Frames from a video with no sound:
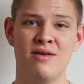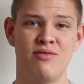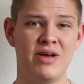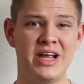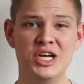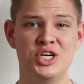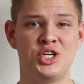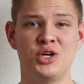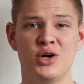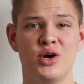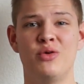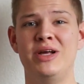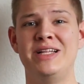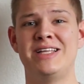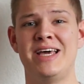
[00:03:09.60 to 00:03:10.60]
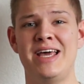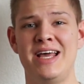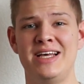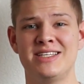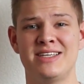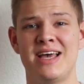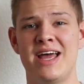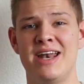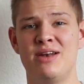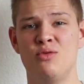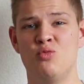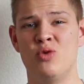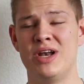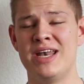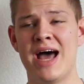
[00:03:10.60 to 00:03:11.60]
freaking sugary things
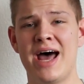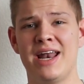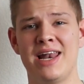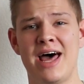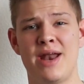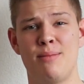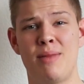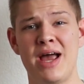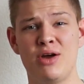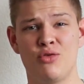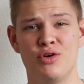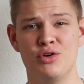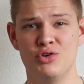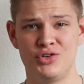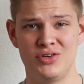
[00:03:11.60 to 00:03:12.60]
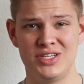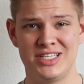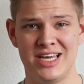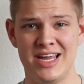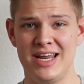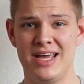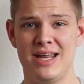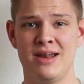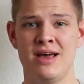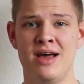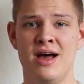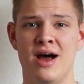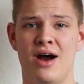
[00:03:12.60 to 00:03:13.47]
and with not a lot of micronutrients in it.